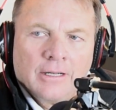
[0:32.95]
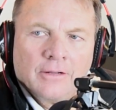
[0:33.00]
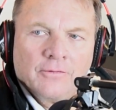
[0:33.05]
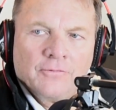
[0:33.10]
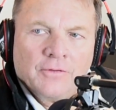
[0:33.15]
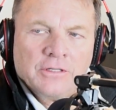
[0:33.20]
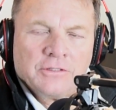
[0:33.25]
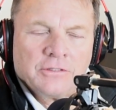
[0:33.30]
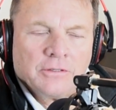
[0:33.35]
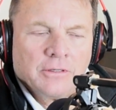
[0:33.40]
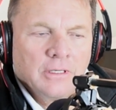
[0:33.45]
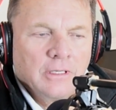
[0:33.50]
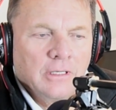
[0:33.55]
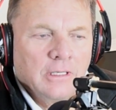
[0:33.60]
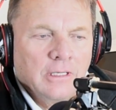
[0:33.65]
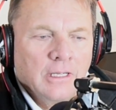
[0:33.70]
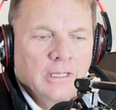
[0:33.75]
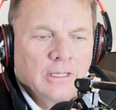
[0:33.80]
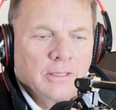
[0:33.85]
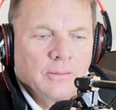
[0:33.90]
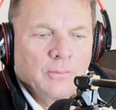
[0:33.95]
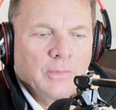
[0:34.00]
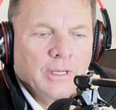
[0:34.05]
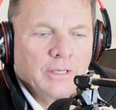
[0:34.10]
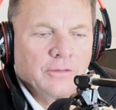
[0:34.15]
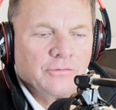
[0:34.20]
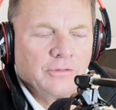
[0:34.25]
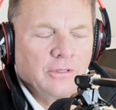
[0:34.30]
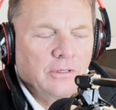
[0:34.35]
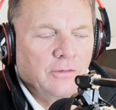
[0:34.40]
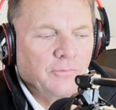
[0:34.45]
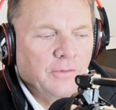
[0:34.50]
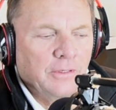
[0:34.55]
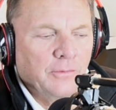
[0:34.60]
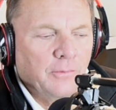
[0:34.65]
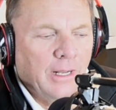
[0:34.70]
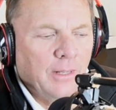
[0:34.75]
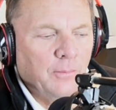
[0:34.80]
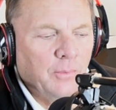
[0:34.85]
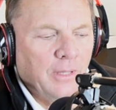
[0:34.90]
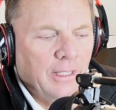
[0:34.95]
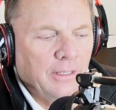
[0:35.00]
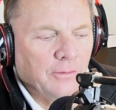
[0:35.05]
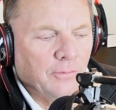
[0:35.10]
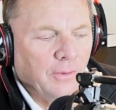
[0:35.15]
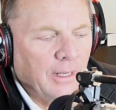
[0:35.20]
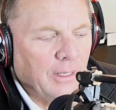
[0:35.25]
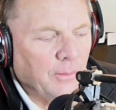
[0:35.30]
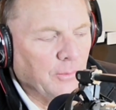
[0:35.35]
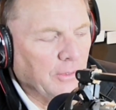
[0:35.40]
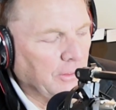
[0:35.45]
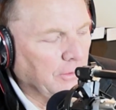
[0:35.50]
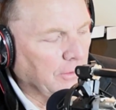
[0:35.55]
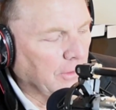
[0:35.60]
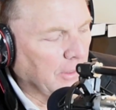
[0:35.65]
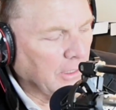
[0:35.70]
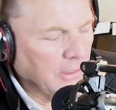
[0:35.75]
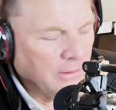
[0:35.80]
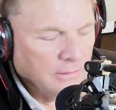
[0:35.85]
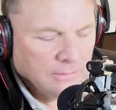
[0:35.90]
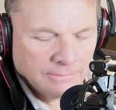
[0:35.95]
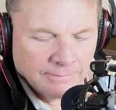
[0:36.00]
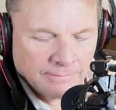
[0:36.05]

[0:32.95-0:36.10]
featuring myself and Rob Ladd. Rob, are you there?